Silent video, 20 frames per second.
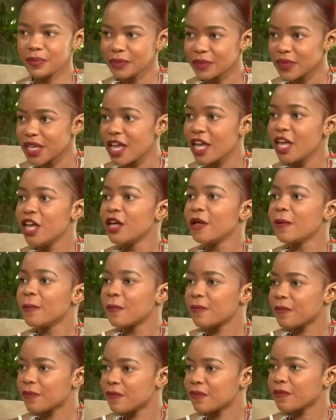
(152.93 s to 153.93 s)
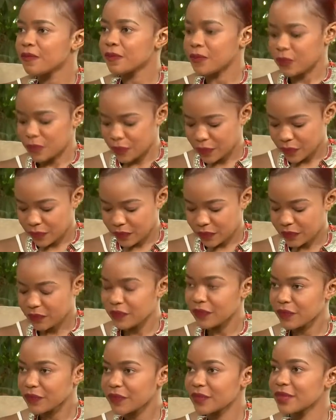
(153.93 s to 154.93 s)
I met her at the supermarket
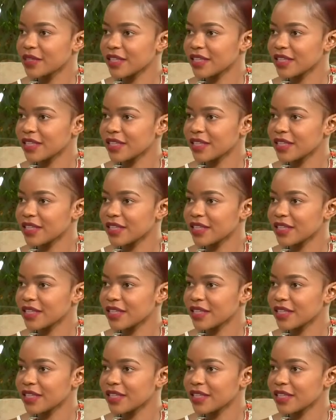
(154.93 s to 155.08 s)
sometime.